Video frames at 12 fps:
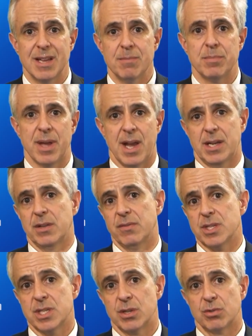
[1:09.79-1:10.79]
impact of
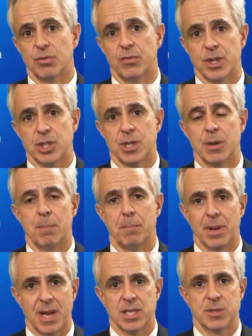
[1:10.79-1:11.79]
the central vision
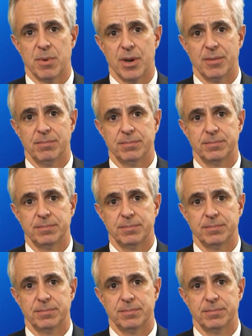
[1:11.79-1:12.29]
blind spot.